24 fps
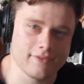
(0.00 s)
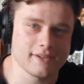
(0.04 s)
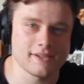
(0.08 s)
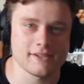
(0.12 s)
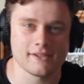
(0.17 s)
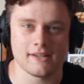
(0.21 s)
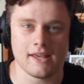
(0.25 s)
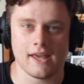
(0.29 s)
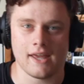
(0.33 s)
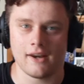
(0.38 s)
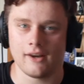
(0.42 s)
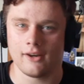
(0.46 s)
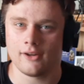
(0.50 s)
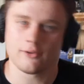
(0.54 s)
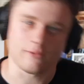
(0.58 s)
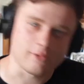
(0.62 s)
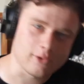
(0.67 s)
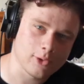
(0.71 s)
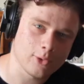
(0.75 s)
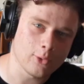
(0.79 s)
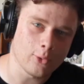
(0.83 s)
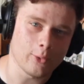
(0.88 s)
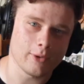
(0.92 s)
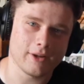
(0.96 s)
saddle and
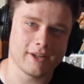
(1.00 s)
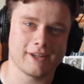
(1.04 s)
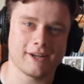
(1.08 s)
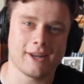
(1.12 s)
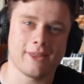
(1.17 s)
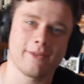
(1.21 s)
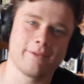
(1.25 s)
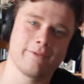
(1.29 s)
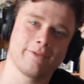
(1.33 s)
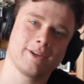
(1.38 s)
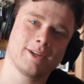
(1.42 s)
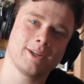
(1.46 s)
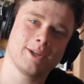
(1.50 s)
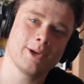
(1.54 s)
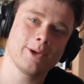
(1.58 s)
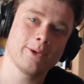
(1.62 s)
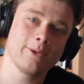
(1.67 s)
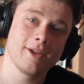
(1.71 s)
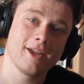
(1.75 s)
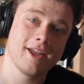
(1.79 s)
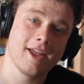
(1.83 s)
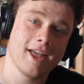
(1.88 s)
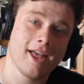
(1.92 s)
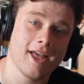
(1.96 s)
recording another
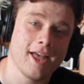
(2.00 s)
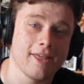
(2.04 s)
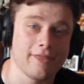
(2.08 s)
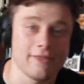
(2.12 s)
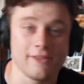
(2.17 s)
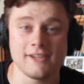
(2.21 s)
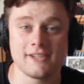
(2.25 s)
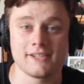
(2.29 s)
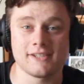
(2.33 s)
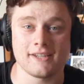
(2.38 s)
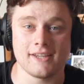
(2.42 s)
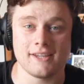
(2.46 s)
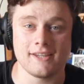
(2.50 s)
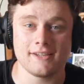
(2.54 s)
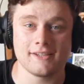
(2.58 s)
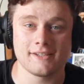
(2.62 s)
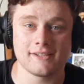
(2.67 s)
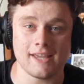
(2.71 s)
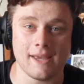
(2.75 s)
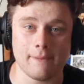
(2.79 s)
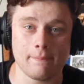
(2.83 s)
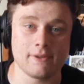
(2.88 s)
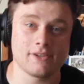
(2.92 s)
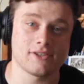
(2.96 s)
video. This
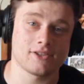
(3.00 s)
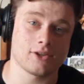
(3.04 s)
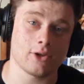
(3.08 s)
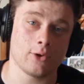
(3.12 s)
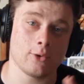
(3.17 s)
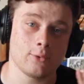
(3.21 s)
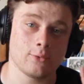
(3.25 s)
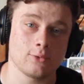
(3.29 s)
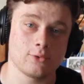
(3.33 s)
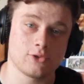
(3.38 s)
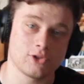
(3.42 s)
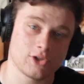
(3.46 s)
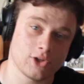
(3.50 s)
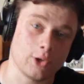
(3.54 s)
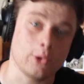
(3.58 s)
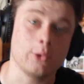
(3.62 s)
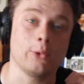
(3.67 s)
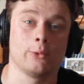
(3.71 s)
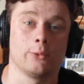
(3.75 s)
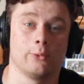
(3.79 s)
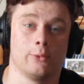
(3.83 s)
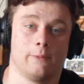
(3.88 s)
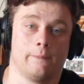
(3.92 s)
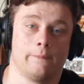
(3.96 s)
is episode
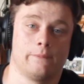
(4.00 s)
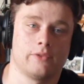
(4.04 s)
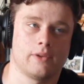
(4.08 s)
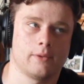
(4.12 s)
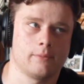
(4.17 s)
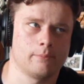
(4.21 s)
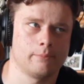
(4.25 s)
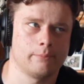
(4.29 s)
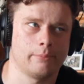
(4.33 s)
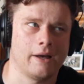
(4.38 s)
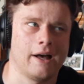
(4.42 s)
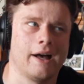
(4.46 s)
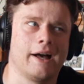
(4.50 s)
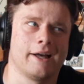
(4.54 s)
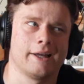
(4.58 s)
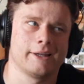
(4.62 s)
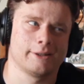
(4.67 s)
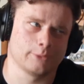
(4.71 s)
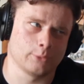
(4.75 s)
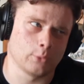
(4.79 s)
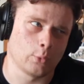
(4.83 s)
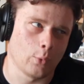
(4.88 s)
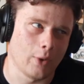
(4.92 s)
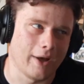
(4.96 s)
2, part
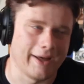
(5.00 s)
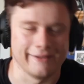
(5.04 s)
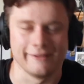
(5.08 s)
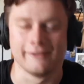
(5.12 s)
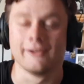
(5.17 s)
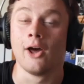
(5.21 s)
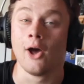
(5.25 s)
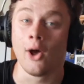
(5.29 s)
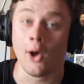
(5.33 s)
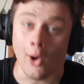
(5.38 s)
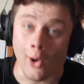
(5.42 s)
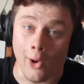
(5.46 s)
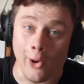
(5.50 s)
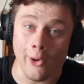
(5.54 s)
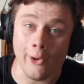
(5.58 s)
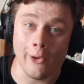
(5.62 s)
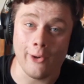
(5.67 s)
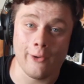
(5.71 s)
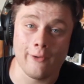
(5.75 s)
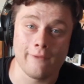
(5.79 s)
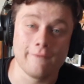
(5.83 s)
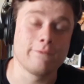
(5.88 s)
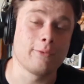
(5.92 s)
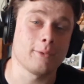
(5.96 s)
1
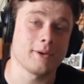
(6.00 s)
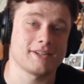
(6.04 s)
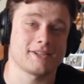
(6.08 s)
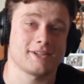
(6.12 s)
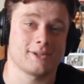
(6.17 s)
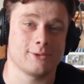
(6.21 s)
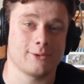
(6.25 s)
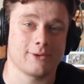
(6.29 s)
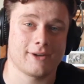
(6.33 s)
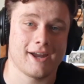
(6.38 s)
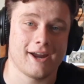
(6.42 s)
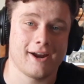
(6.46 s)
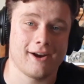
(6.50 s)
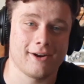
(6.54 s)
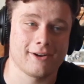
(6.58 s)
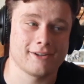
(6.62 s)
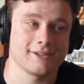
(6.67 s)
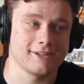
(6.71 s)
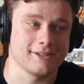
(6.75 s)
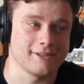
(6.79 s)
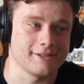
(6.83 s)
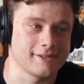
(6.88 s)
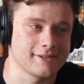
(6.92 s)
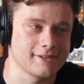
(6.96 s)
of voicing your
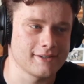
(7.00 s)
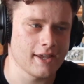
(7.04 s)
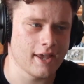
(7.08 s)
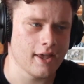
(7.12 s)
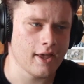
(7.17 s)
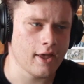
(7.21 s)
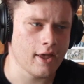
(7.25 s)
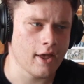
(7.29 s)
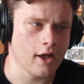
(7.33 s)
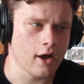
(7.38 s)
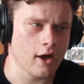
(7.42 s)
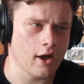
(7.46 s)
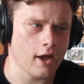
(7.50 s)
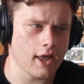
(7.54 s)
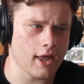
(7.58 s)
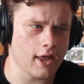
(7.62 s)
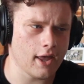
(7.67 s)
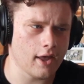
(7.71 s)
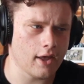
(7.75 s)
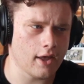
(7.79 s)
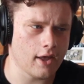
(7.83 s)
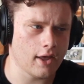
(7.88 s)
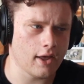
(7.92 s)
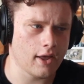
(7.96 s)
characters.
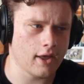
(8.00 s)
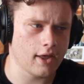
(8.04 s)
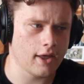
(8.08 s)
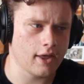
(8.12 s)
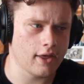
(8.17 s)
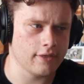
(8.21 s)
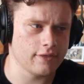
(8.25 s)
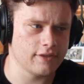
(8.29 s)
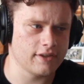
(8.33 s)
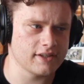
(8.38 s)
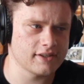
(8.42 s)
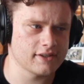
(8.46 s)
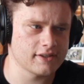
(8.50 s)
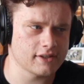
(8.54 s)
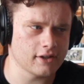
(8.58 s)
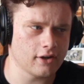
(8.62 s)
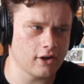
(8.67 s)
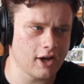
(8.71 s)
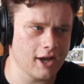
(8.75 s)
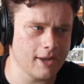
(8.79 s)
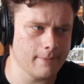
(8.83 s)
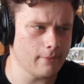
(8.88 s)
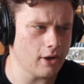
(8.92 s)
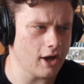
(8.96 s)
This
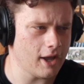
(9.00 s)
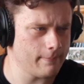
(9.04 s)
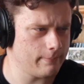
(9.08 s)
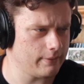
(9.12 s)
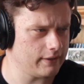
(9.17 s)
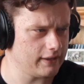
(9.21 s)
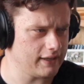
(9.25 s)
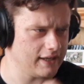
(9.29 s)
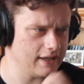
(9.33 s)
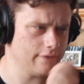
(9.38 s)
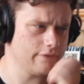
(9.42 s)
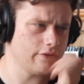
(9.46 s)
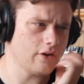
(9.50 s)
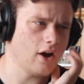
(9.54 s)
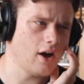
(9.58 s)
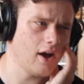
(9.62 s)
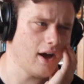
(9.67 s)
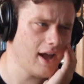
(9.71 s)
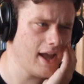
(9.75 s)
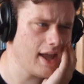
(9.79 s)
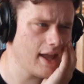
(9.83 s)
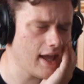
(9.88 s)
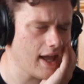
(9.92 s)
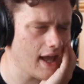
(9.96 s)
time I believe
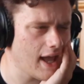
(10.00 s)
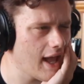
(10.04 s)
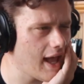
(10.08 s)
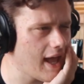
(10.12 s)
I